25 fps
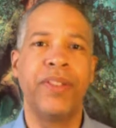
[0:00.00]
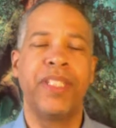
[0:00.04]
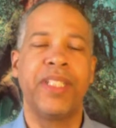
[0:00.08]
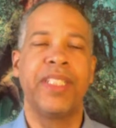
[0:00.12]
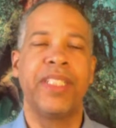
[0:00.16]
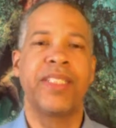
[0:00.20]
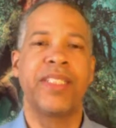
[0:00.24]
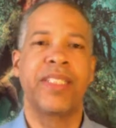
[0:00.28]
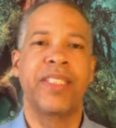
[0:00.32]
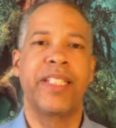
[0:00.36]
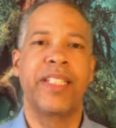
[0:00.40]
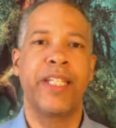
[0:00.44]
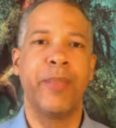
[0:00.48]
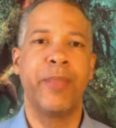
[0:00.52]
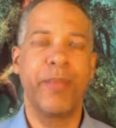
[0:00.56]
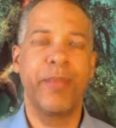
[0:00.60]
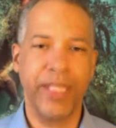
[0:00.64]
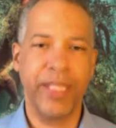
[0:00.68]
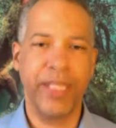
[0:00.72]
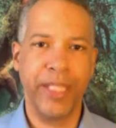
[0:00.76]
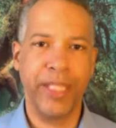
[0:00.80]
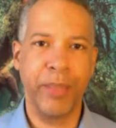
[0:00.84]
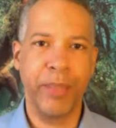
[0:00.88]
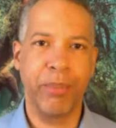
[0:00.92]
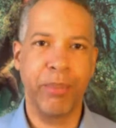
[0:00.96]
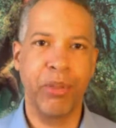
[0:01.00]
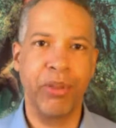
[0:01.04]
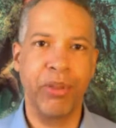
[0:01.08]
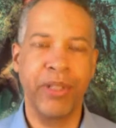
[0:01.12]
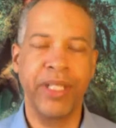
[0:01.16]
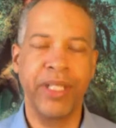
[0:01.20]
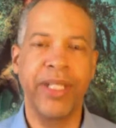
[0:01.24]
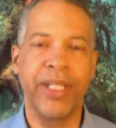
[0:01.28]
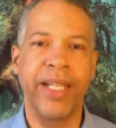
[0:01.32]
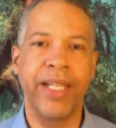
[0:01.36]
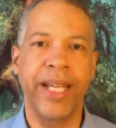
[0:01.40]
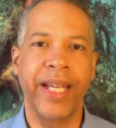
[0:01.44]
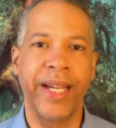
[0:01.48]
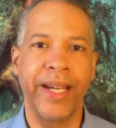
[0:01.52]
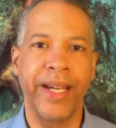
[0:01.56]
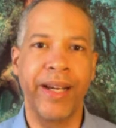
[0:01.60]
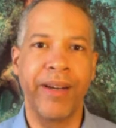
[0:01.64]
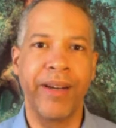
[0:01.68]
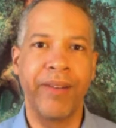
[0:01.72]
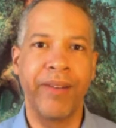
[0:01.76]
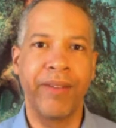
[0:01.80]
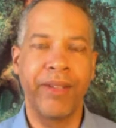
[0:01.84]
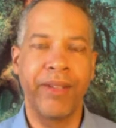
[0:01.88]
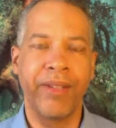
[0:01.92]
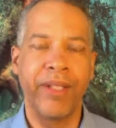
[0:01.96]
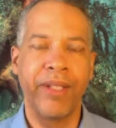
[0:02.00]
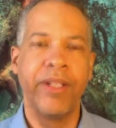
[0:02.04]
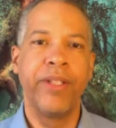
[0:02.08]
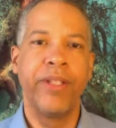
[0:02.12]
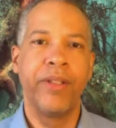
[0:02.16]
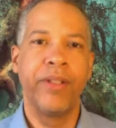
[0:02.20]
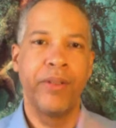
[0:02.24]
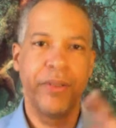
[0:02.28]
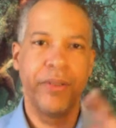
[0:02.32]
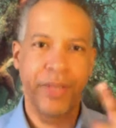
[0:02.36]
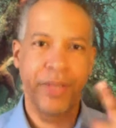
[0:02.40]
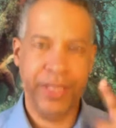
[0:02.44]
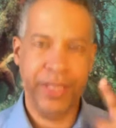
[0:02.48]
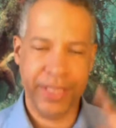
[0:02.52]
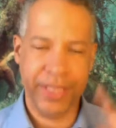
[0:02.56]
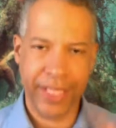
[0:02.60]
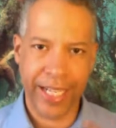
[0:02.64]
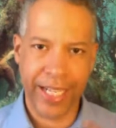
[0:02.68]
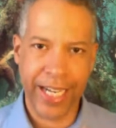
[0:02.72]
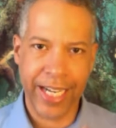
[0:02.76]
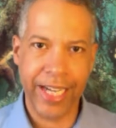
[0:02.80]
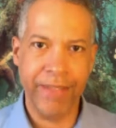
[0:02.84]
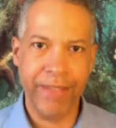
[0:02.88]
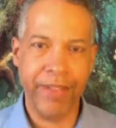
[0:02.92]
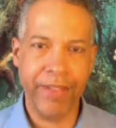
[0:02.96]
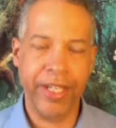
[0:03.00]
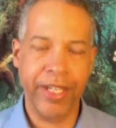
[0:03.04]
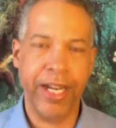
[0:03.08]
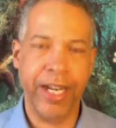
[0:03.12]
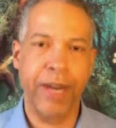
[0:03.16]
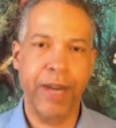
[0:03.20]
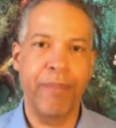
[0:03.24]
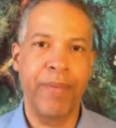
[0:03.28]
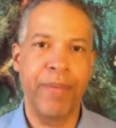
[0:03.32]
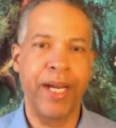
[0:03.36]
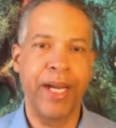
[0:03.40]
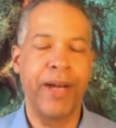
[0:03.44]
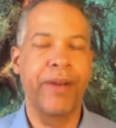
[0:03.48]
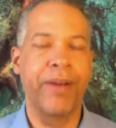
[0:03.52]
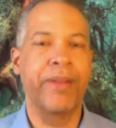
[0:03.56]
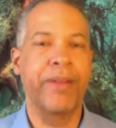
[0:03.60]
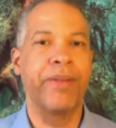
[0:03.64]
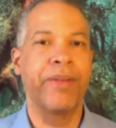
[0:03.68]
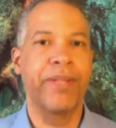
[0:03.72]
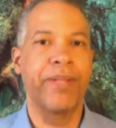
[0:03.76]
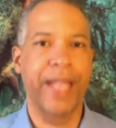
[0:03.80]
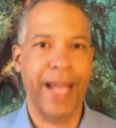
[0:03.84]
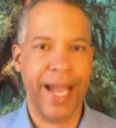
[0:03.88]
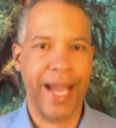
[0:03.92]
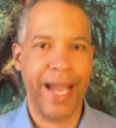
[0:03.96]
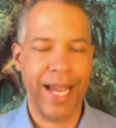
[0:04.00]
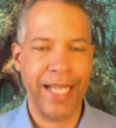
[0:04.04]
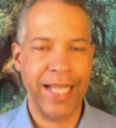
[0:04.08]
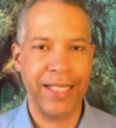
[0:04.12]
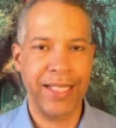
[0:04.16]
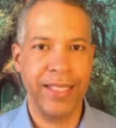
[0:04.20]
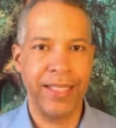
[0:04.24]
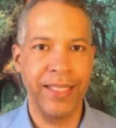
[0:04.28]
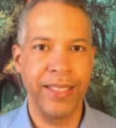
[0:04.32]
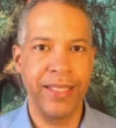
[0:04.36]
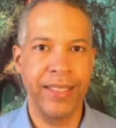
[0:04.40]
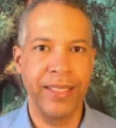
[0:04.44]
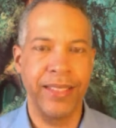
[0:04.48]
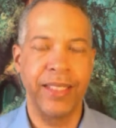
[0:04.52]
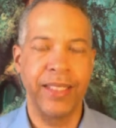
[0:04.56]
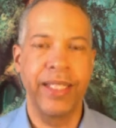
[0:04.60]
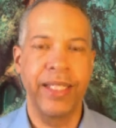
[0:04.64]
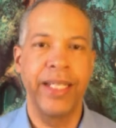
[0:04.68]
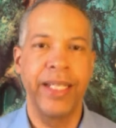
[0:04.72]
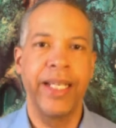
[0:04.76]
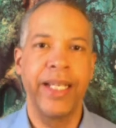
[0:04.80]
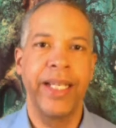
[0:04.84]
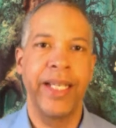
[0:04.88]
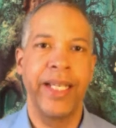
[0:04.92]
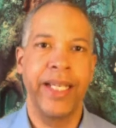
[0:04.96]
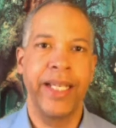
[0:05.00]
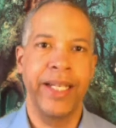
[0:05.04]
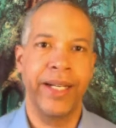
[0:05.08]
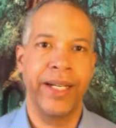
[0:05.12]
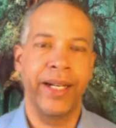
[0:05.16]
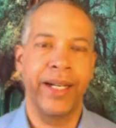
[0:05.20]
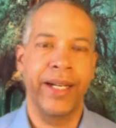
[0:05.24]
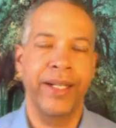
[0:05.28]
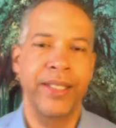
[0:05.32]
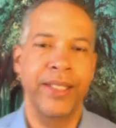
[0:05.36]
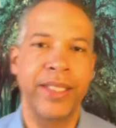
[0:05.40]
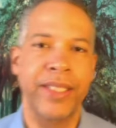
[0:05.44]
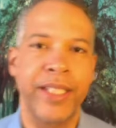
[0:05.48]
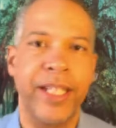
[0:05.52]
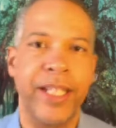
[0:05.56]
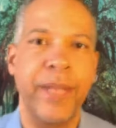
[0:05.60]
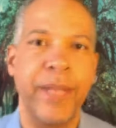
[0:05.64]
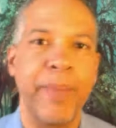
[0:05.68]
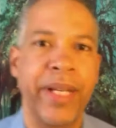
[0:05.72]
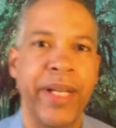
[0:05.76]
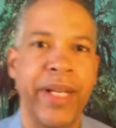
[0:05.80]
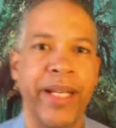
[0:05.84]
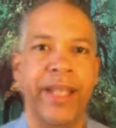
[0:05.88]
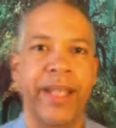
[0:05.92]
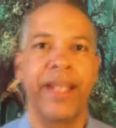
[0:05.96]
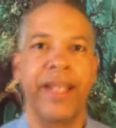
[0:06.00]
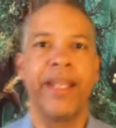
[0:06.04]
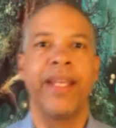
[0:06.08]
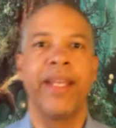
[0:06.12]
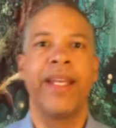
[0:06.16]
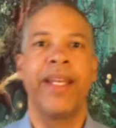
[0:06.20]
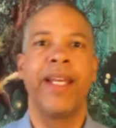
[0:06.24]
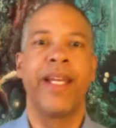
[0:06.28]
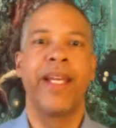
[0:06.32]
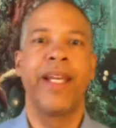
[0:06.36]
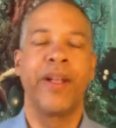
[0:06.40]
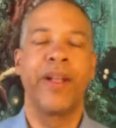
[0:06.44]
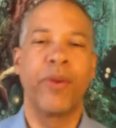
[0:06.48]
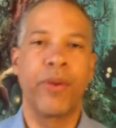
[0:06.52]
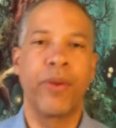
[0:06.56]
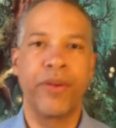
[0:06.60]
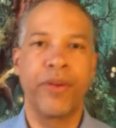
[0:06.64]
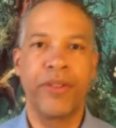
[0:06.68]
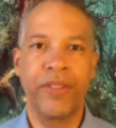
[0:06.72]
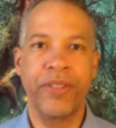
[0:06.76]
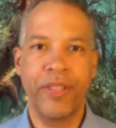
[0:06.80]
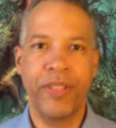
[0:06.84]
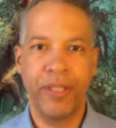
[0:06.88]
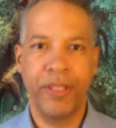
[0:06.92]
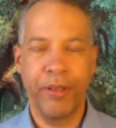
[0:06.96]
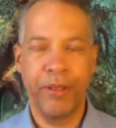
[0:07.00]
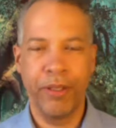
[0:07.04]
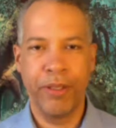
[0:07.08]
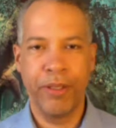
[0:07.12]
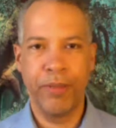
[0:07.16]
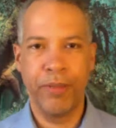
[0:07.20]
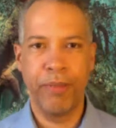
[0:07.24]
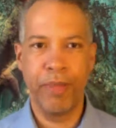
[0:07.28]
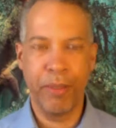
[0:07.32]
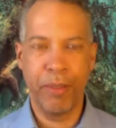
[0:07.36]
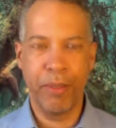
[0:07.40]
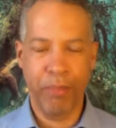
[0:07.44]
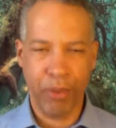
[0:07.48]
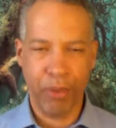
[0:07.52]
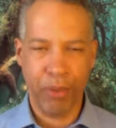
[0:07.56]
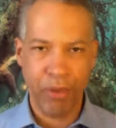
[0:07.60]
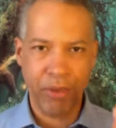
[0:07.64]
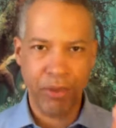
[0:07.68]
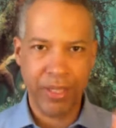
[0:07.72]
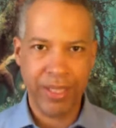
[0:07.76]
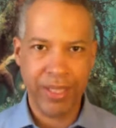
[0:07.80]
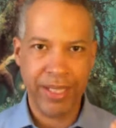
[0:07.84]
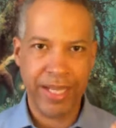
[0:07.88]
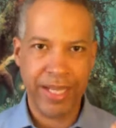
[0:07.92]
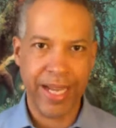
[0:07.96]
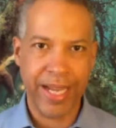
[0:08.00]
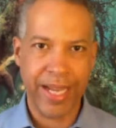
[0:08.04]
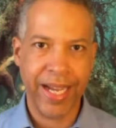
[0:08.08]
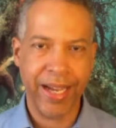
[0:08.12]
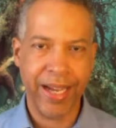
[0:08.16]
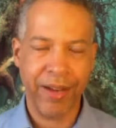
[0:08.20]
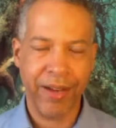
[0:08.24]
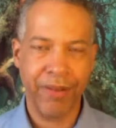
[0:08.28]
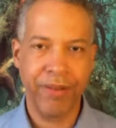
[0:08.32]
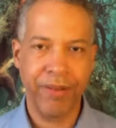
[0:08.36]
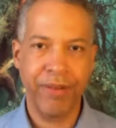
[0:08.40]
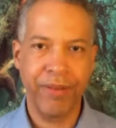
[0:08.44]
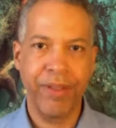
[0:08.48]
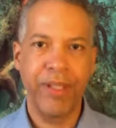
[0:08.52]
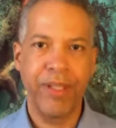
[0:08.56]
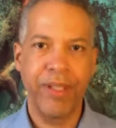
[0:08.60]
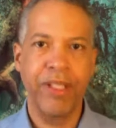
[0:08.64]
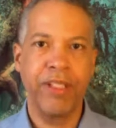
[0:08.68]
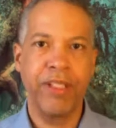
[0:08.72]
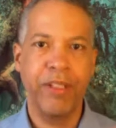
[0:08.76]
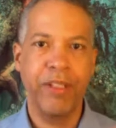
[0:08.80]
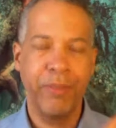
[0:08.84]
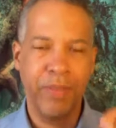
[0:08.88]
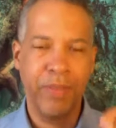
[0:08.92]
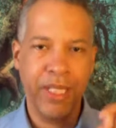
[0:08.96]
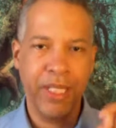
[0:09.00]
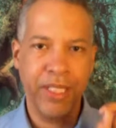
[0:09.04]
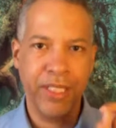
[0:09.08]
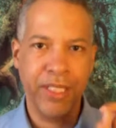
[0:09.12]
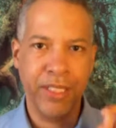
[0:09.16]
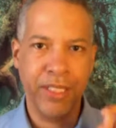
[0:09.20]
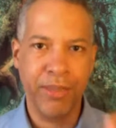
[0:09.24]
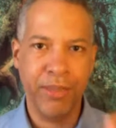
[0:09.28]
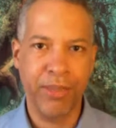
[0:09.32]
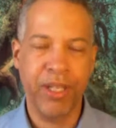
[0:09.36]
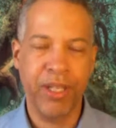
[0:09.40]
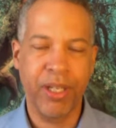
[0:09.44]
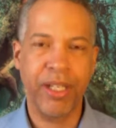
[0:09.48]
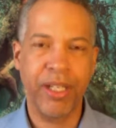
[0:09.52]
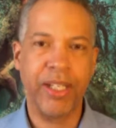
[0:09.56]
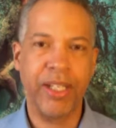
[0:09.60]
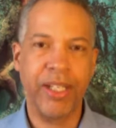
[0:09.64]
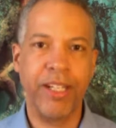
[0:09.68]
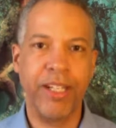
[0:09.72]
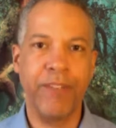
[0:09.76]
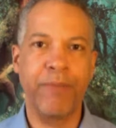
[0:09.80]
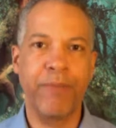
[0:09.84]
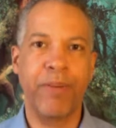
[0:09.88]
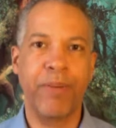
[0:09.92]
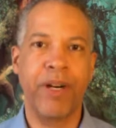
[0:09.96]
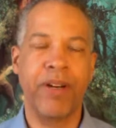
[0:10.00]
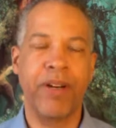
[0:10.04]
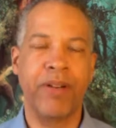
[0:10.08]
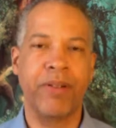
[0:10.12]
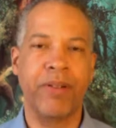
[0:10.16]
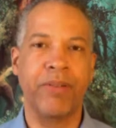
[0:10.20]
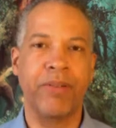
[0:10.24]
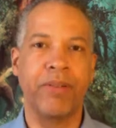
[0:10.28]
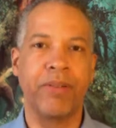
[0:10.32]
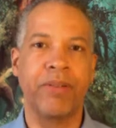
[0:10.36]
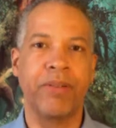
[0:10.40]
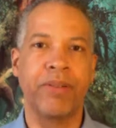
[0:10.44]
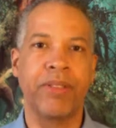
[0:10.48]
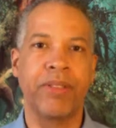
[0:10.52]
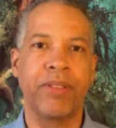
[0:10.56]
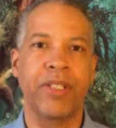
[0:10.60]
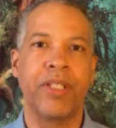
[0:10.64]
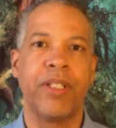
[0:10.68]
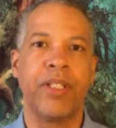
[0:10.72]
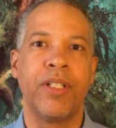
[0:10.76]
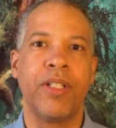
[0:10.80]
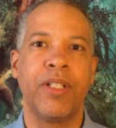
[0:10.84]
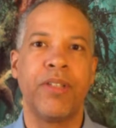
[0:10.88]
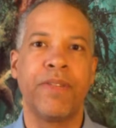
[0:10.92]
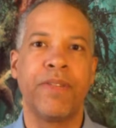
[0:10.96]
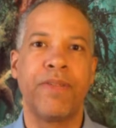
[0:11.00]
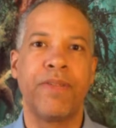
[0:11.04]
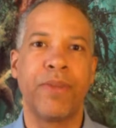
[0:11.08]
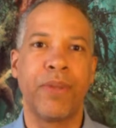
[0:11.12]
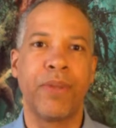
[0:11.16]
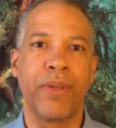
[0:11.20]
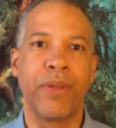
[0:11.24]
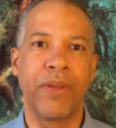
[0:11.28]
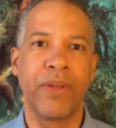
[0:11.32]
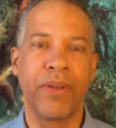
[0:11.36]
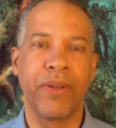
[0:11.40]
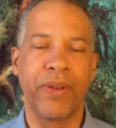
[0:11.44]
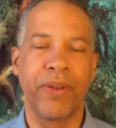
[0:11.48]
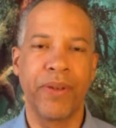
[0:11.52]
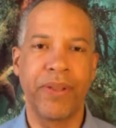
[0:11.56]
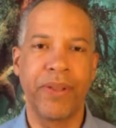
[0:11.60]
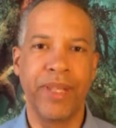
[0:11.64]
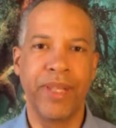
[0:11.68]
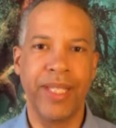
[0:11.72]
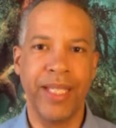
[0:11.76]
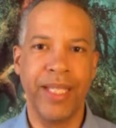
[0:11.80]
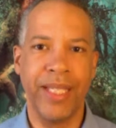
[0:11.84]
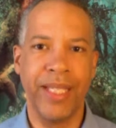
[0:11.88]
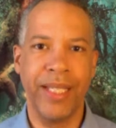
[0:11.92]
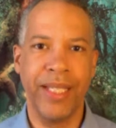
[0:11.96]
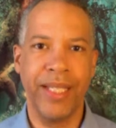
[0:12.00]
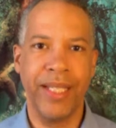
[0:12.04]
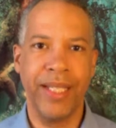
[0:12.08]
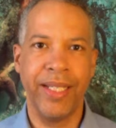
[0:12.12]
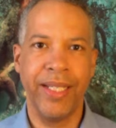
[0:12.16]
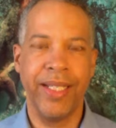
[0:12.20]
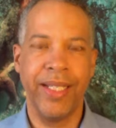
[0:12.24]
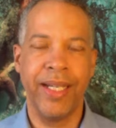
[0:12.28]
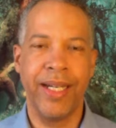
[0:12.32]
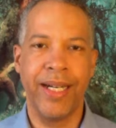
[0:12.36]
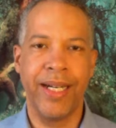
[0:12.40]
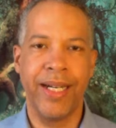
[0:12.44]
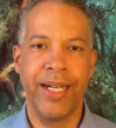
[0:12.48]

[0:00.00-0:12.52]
It's chemically broken down through the saliva in our mouth, through the acids in our stomach, in order to be broken down to be small enough particles for the